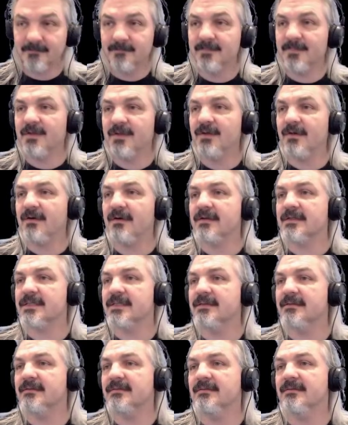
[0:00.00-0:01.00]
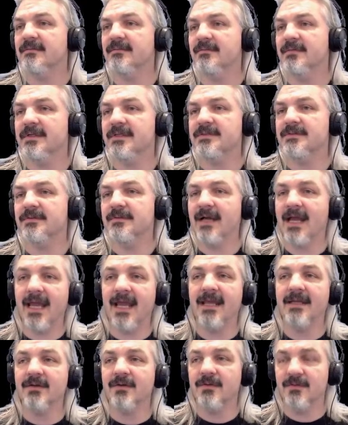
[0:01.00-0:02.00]
dot, which will
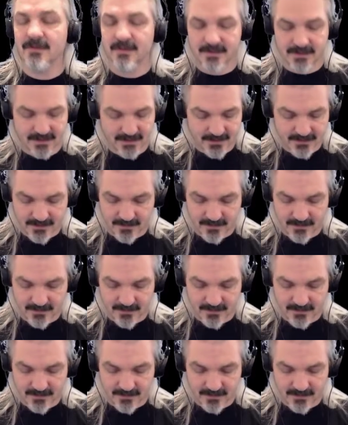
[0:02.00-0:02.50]
add all those things. So